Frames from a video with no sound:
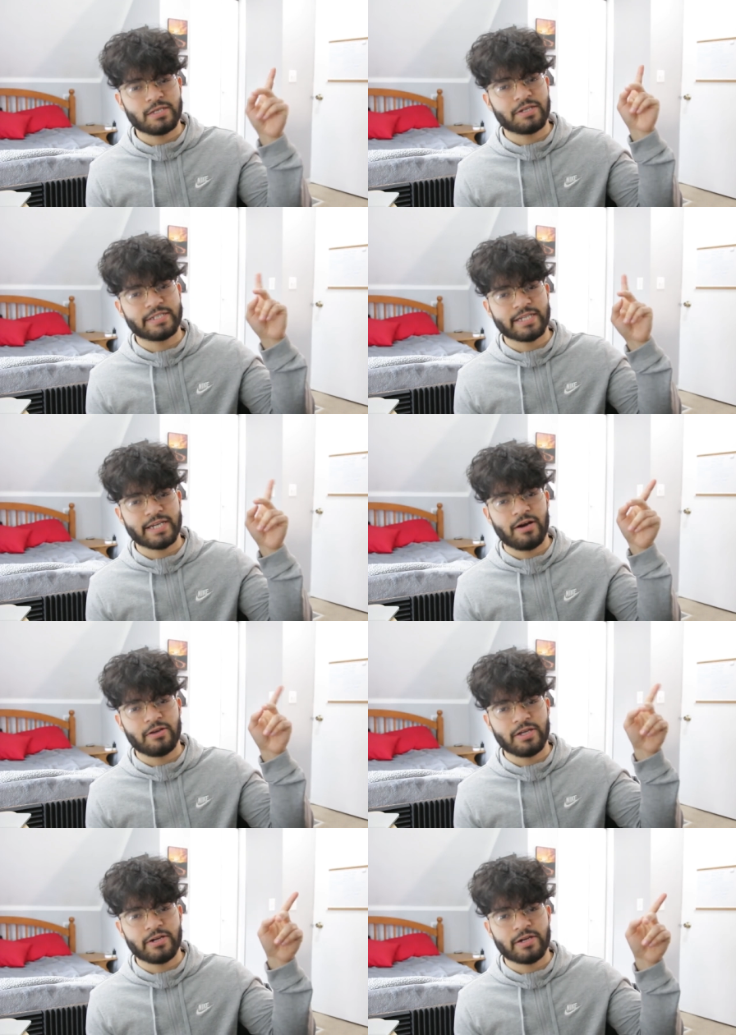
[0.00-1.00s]
You can check it out
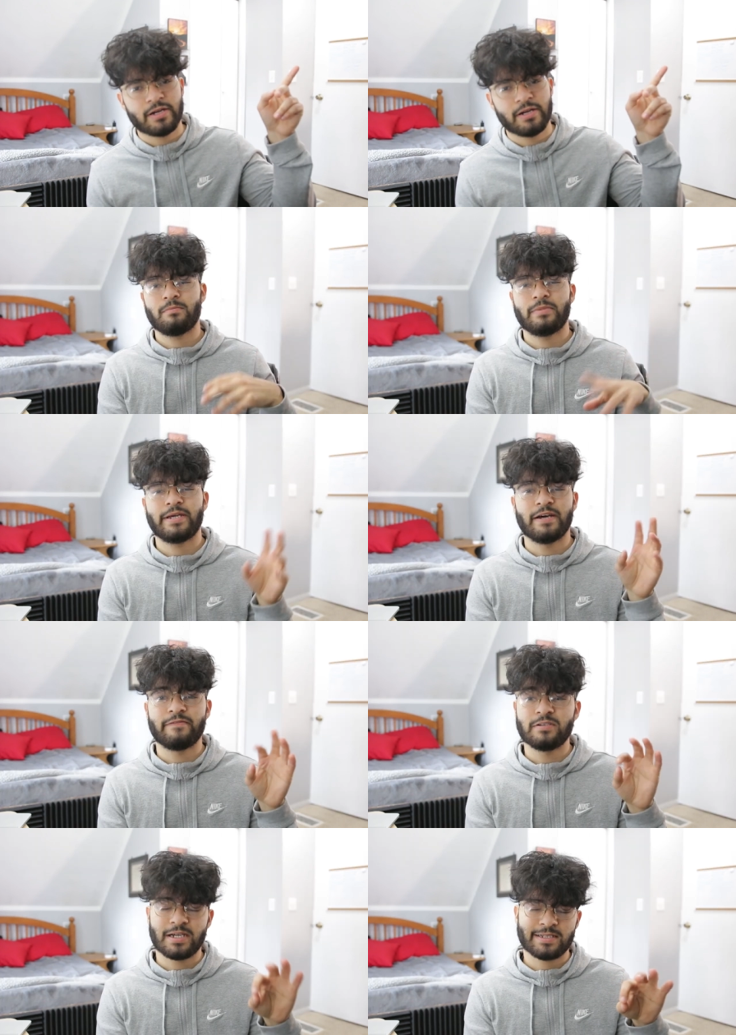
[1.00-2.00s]
here but yeah,
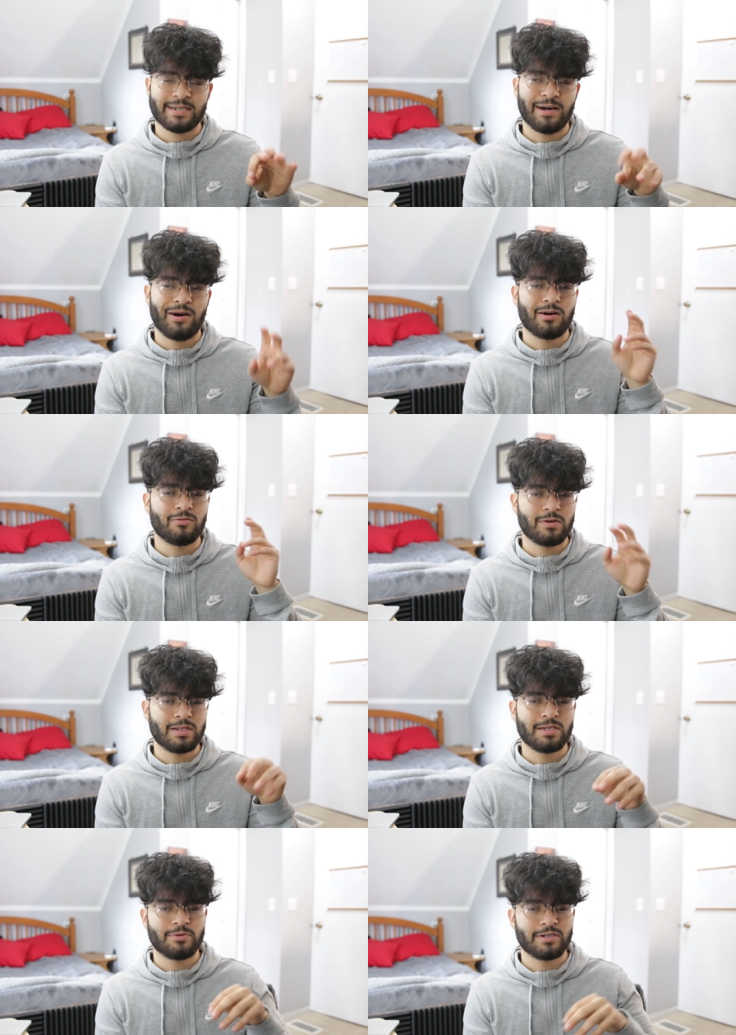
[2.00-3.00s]
if you checked it out, I would
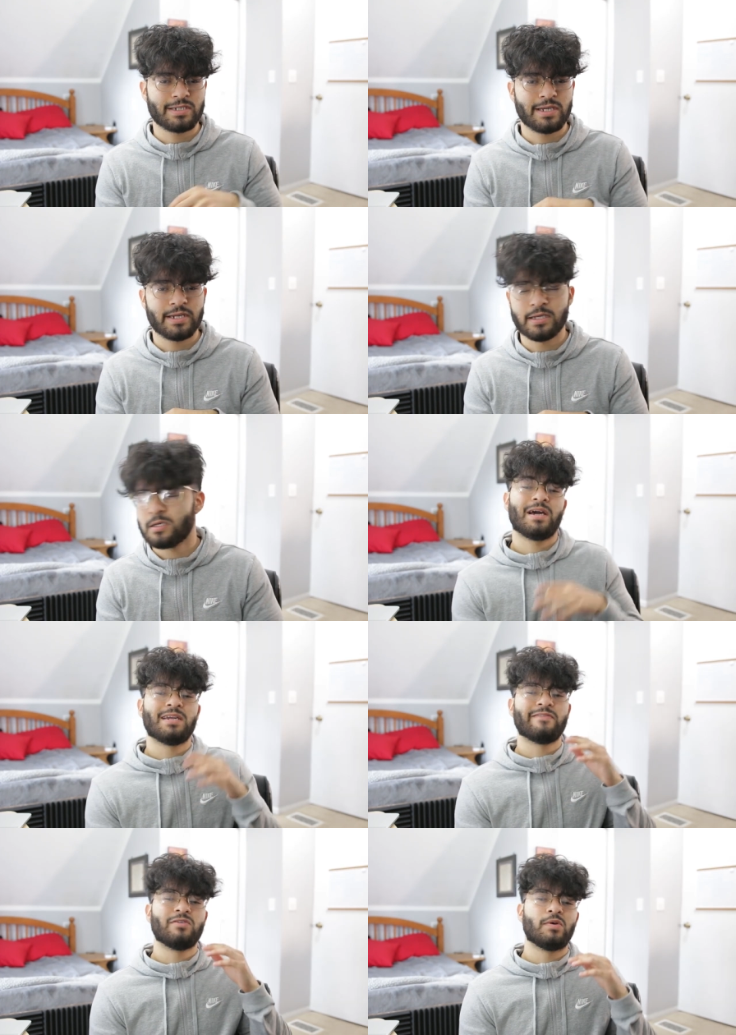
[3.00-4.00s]
really appreciate it.
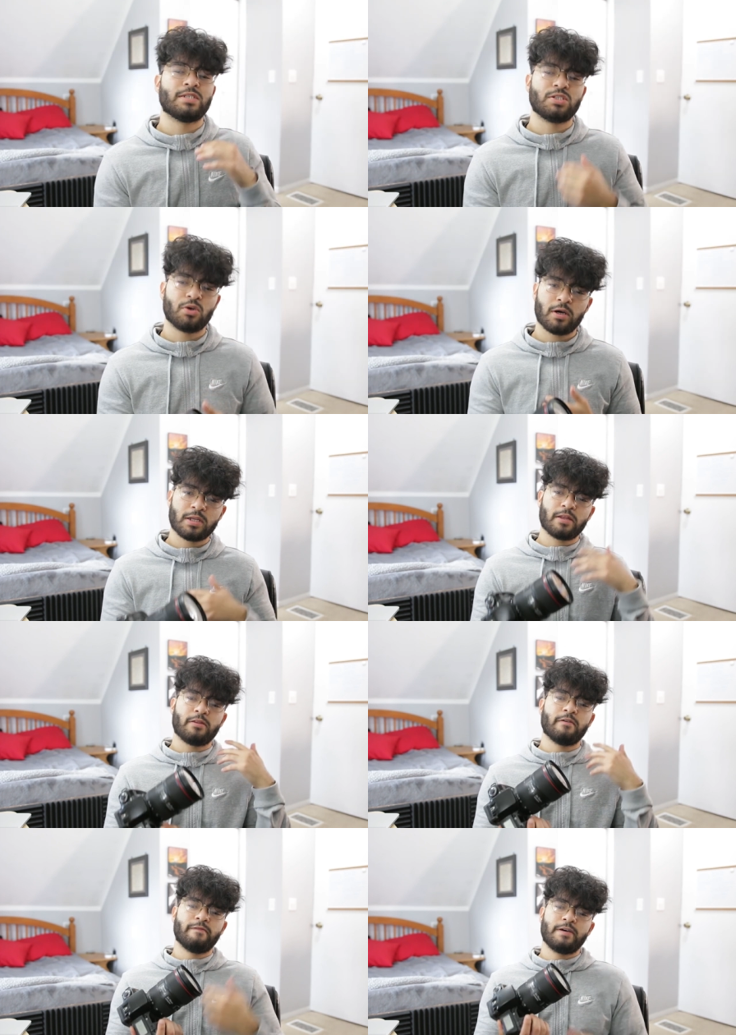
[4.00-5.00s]
And if you enjoyed
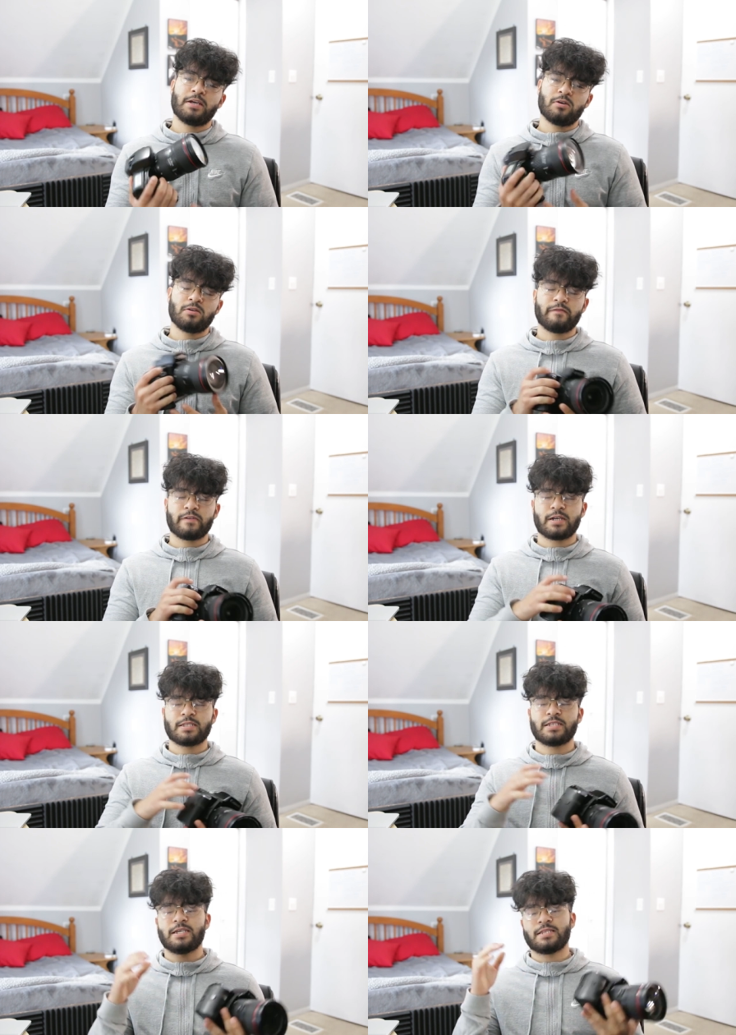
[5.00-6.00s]
the video, don't
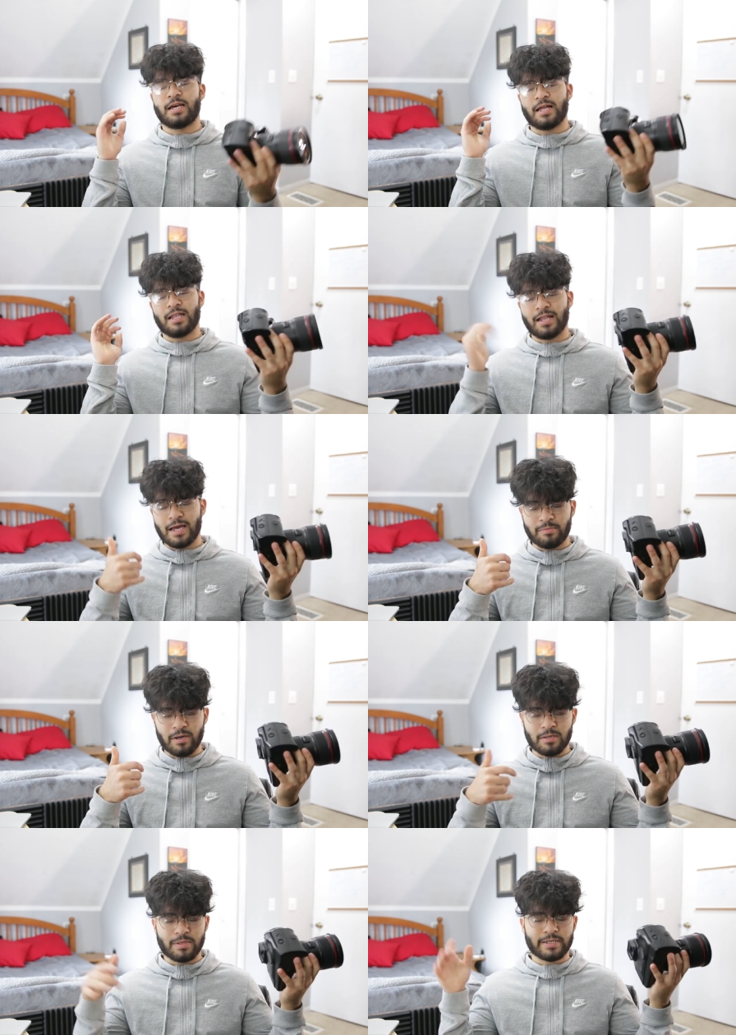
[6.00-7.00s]
forget to hit that like
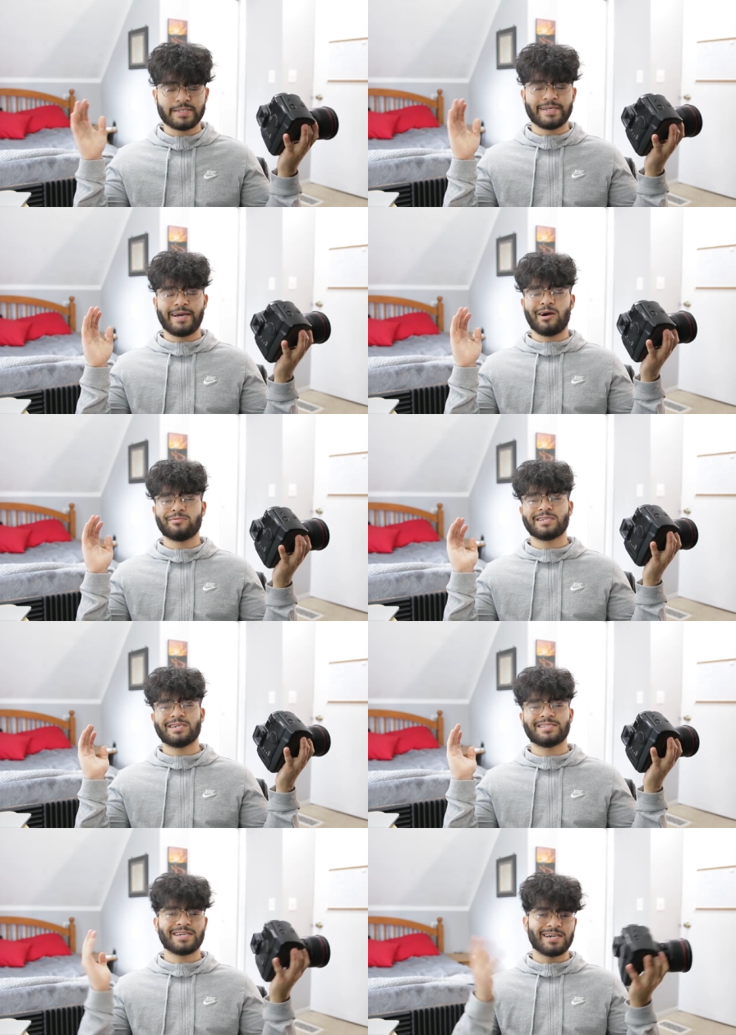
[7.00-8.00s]
button because it helps
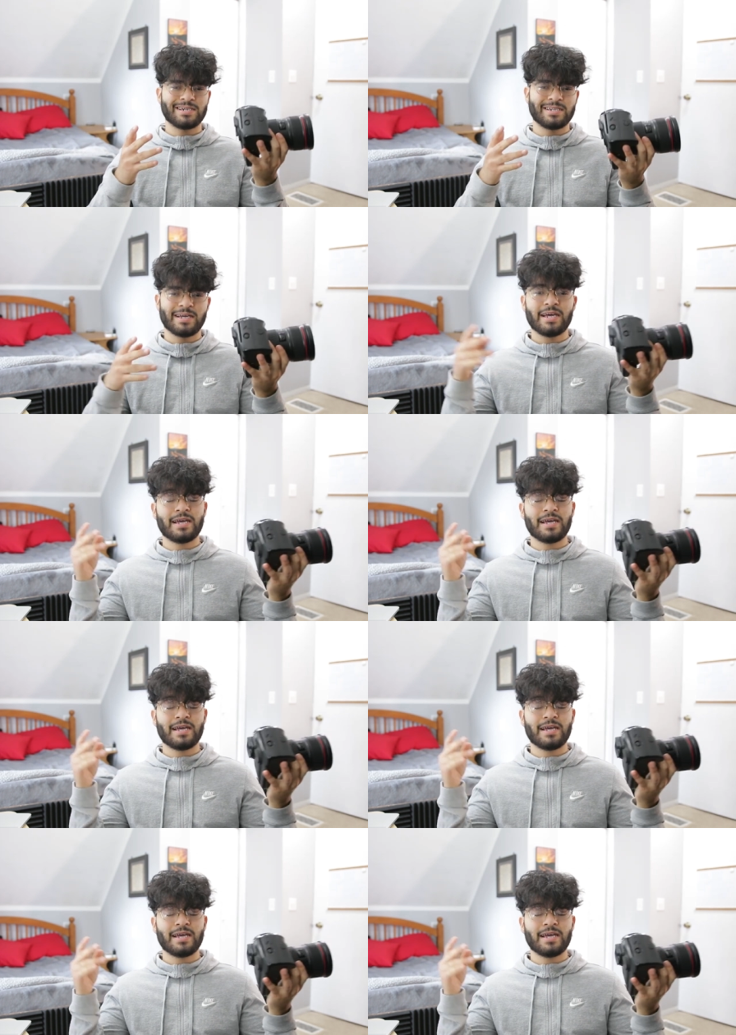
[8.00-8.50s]
a ton.